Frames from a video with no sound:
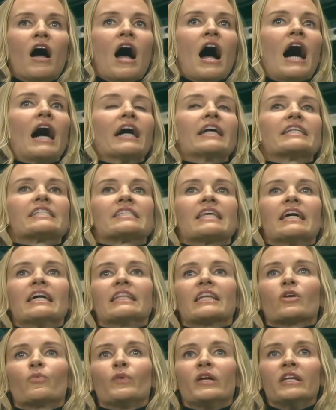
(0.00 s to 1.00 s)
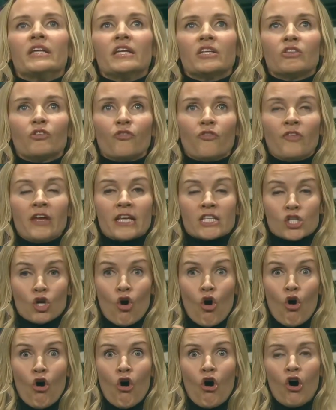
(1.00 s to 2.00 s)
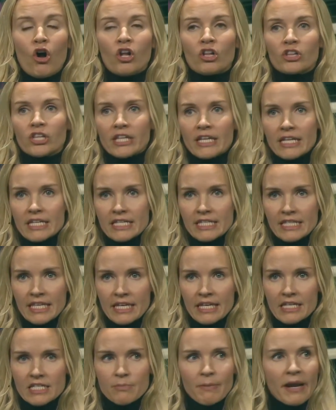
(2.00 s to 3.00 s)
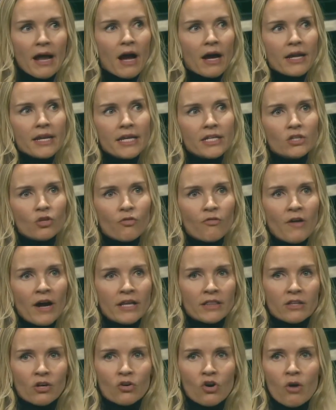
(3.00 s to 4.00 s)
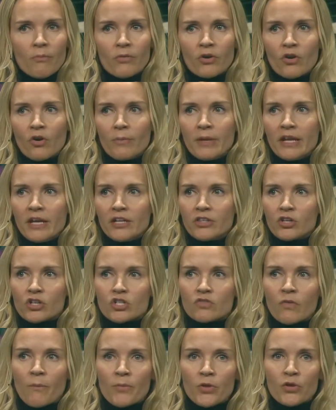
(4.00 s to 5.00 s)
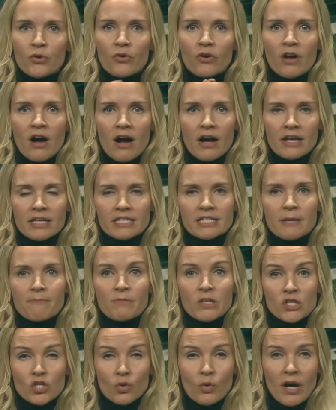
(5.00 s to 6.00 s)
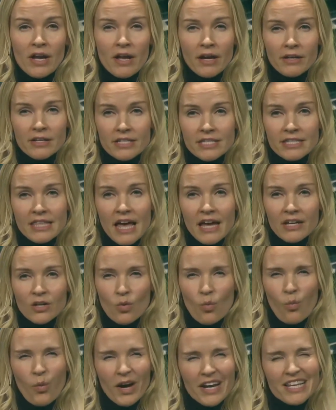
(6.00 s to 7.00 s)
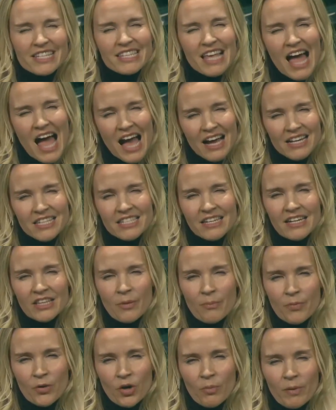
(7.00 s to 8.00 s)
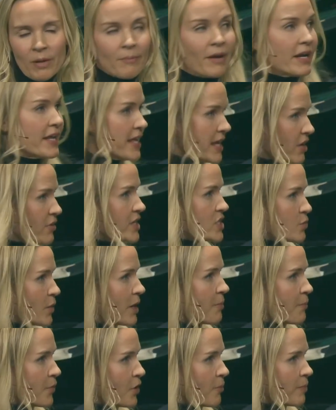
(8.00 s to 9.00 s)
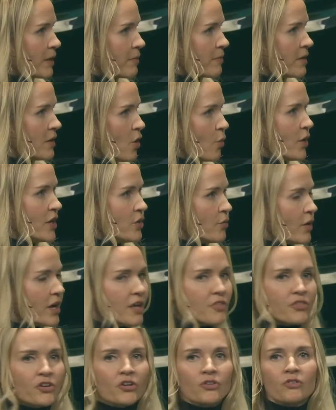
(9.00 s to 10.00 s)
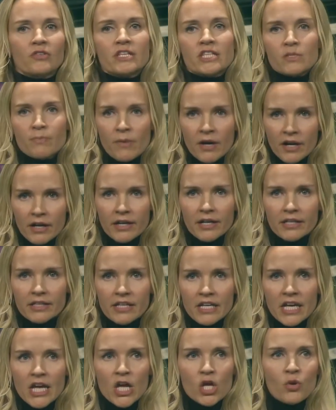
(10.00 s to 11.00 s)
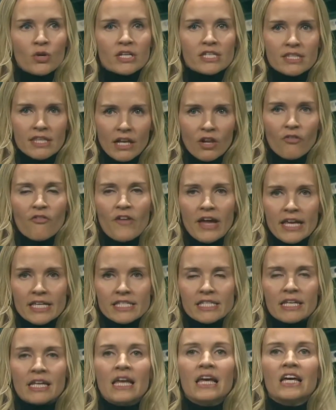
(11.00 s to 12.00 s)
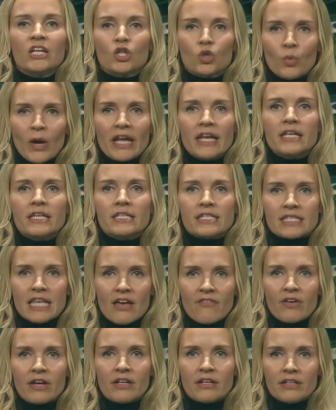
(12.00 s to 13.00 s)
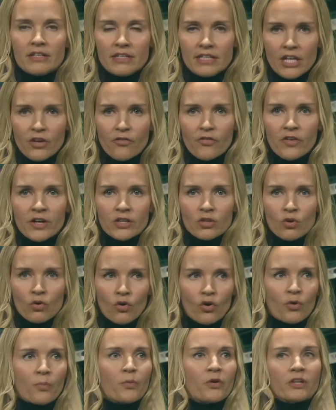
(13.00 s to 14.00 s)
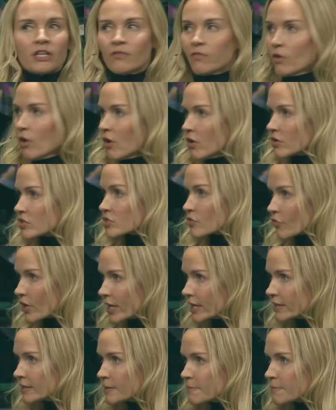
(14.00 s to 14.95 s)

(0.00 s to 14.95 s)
I'd say that we need to fix all these things, but I need to find the common denominators from you guys so I understand what is actually the problem. And here is one problem. When you enter to this market, you are still facing 27 different corporative laws, right?